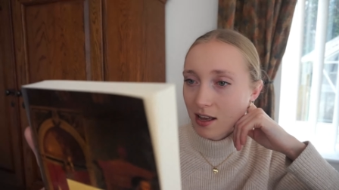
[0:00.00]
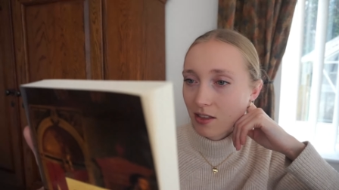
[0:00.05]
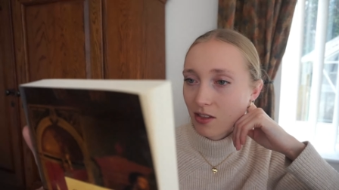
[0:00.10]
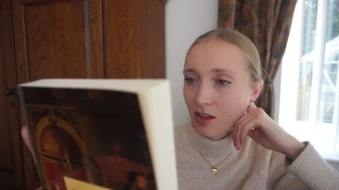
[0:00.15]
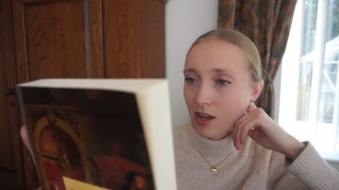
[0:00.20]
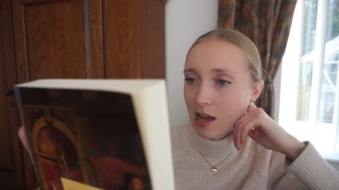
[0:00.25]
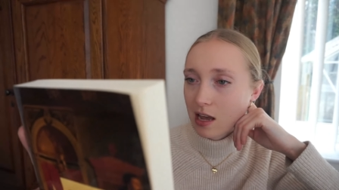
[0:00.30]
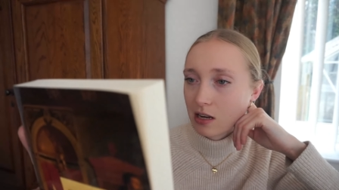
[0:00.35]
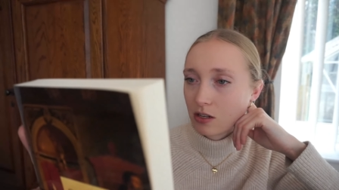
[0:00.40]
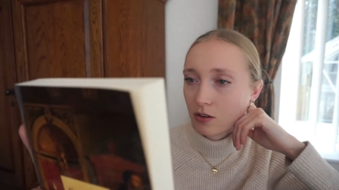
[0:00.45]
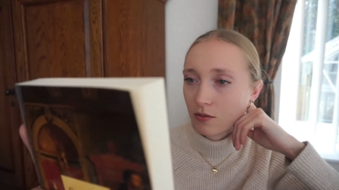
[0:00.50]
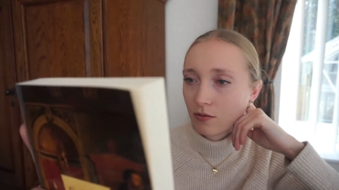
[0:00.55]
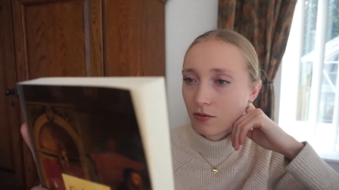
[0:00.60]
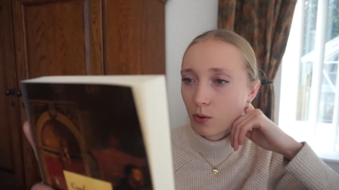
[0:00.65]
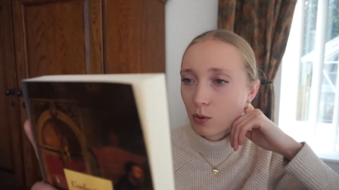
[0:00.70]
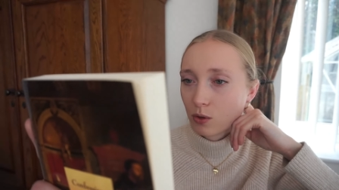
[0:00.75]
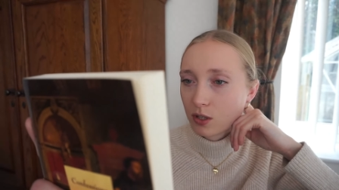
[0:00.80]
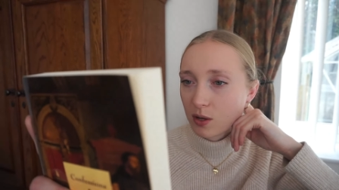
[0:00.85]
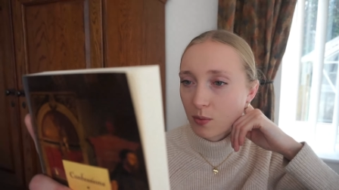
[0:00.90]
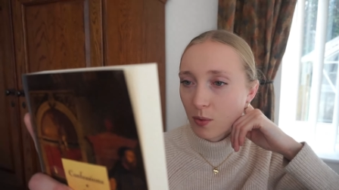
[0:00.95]
at the age of
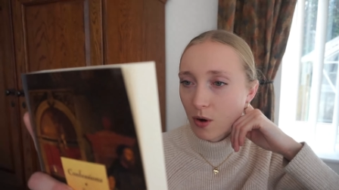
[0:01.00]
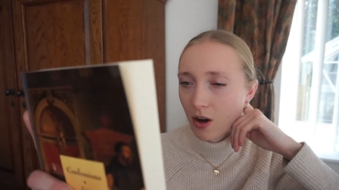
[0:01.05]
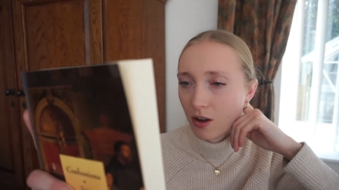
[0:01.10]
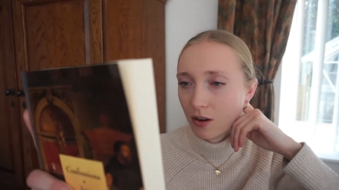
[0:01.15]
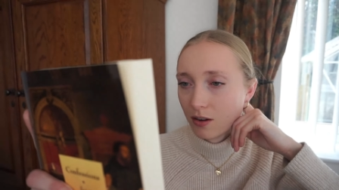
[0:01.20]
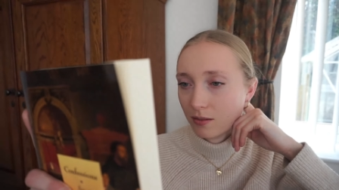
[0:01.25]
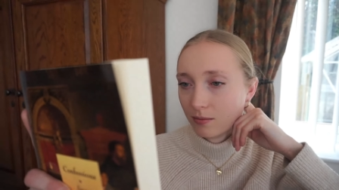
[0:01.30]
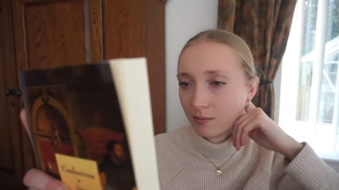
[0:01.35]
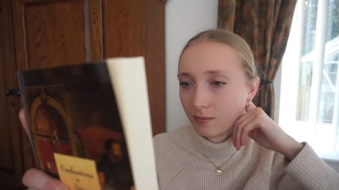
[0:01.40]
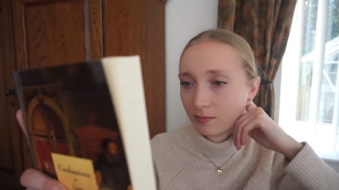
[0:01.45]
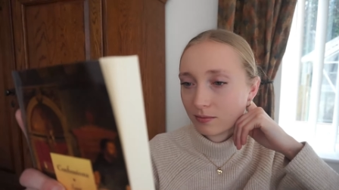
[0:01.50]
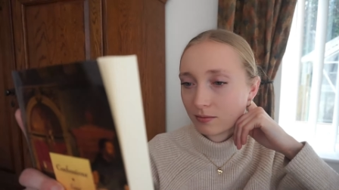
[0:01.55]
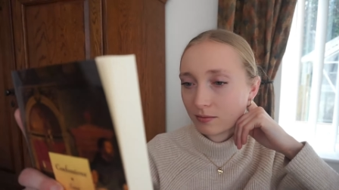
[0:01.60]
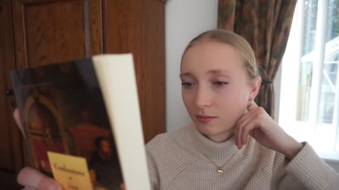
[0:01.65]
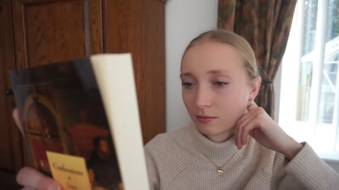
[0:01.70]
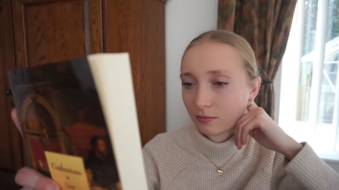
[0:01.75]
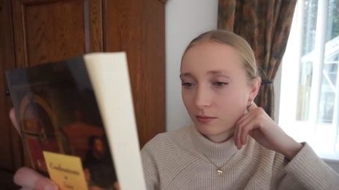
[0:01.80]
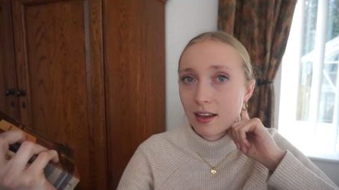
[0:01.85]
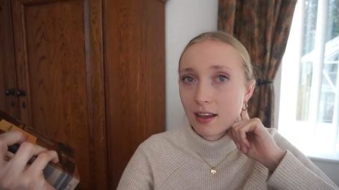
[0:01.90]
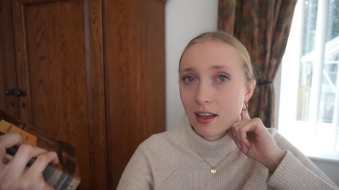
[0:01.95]
41.
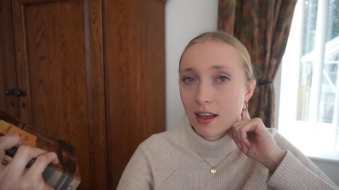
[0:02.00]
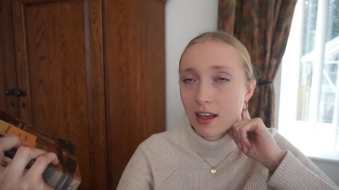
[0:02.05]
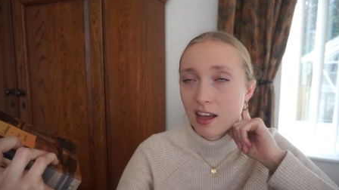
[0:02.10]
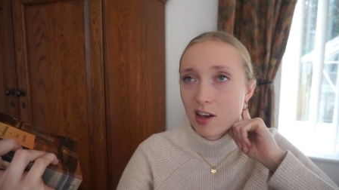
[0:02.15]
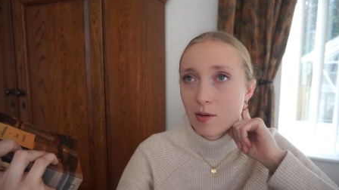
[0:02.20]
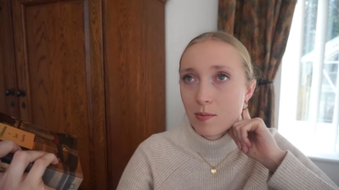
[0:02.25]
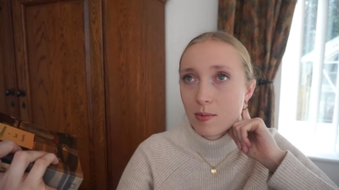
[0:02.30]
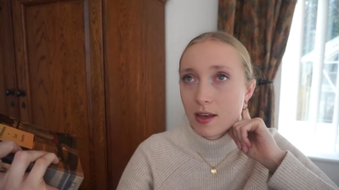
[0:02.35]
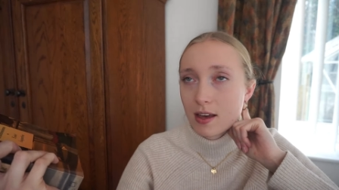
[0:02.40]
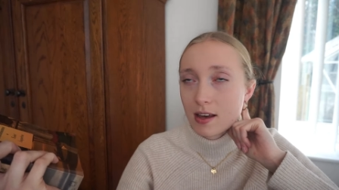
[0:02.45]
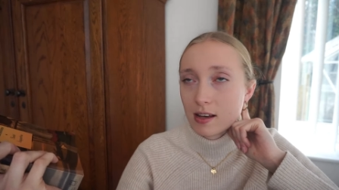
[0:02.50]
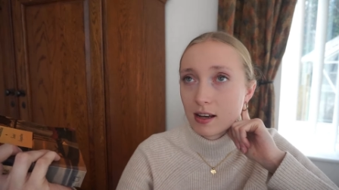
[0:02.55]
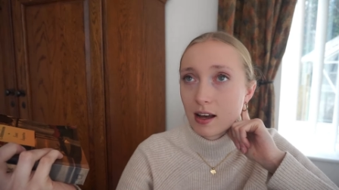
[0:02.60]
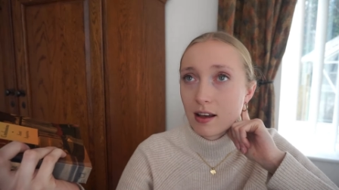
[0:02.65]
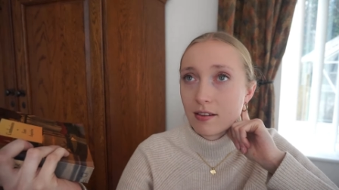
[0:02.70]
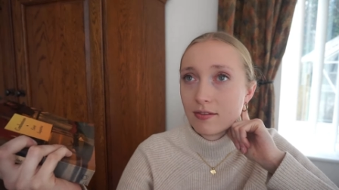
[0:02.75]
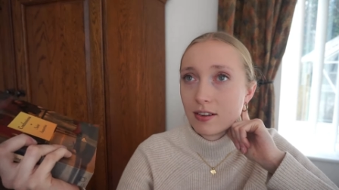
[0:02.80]
But yeah, I